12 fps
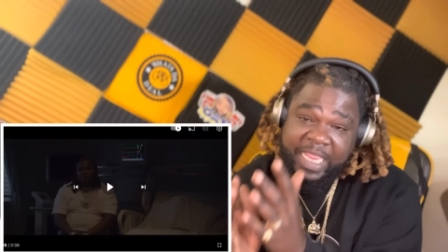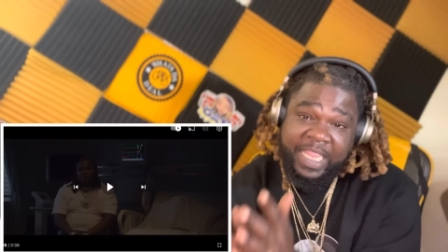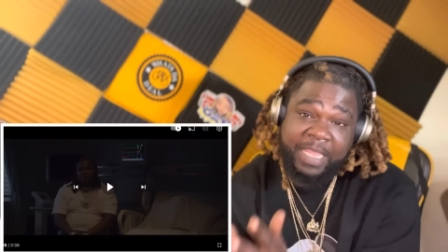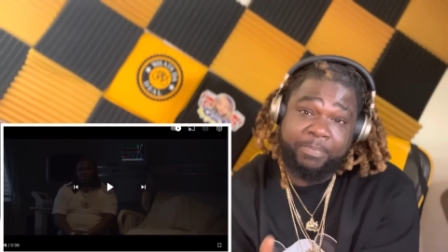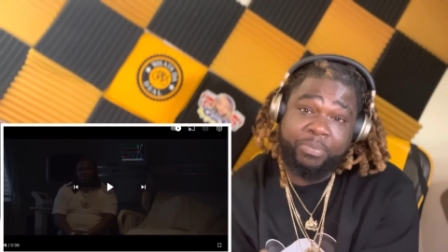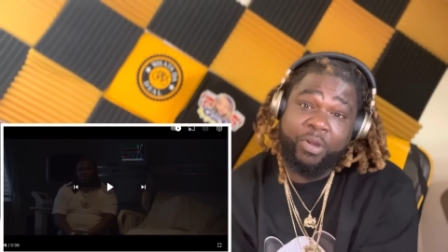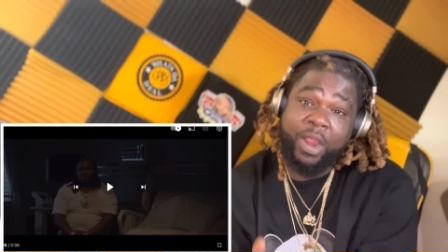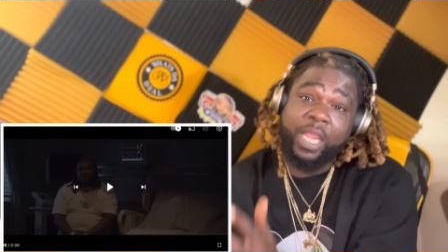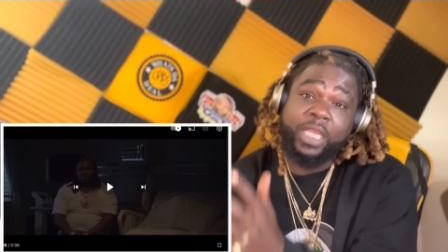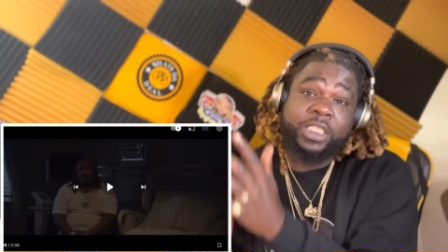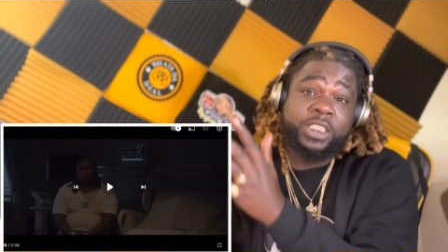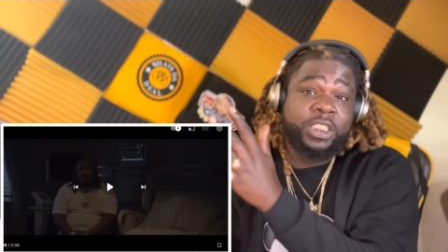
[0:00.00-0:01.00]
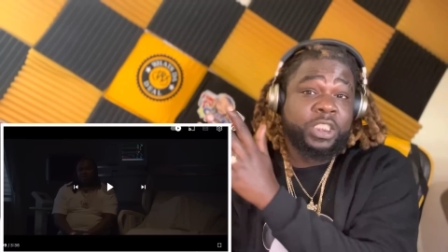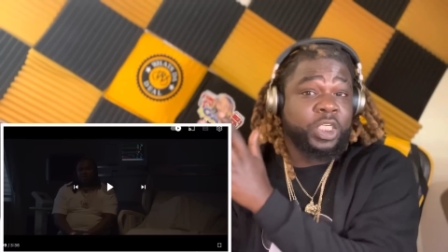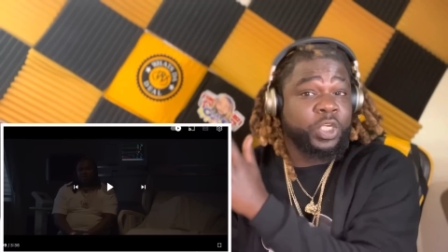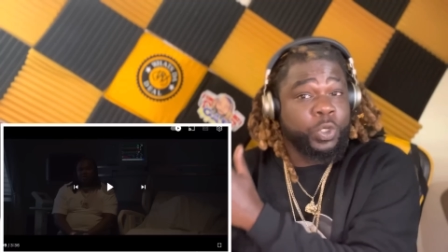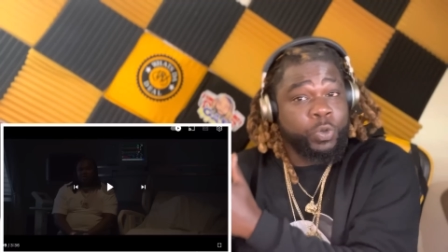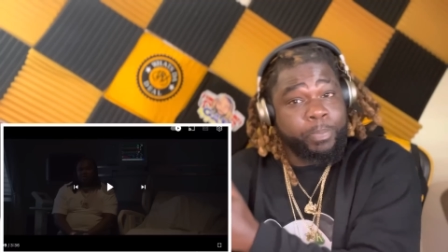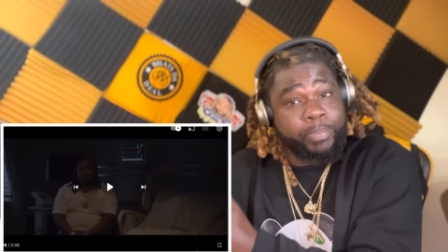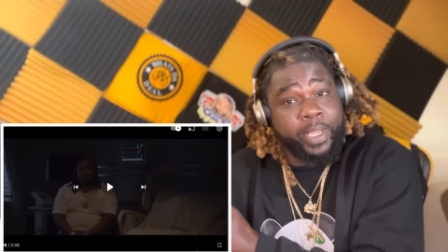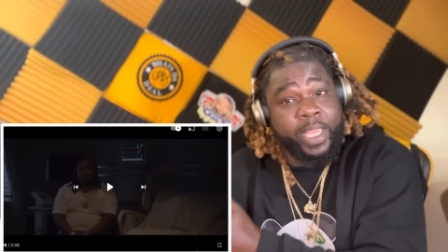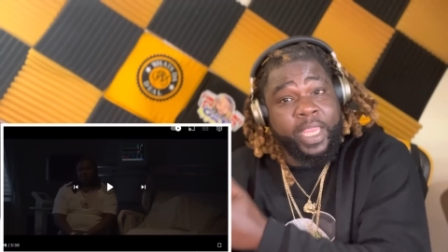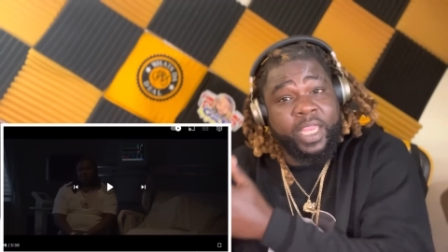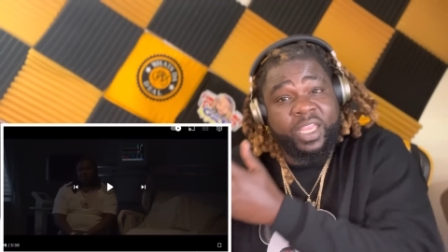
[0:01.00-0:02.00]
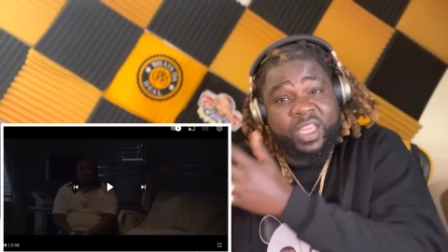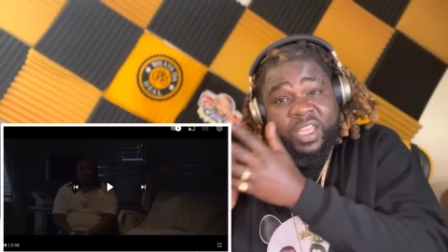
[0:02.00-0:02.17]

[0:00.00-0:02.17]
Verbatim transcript: the price you pay